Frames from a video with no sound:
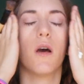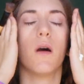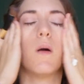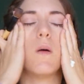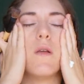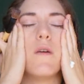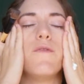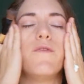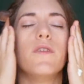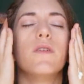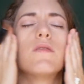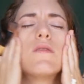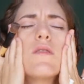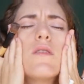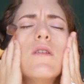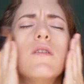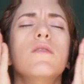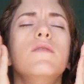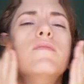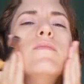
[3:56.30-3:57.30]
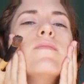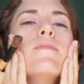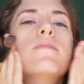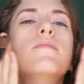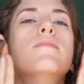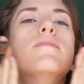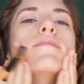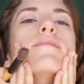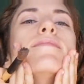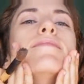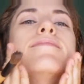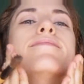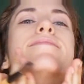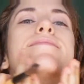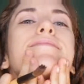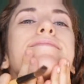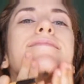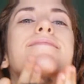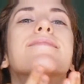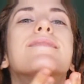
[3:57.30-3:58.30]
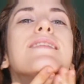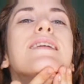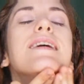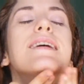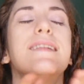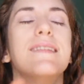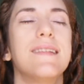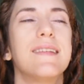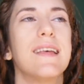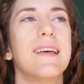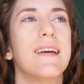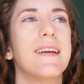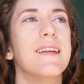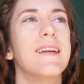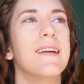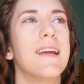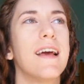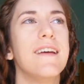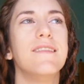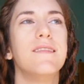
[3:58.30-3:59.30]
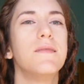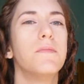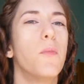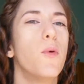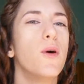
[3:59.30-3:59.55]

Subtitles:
Oh, that feels good. It's like a nice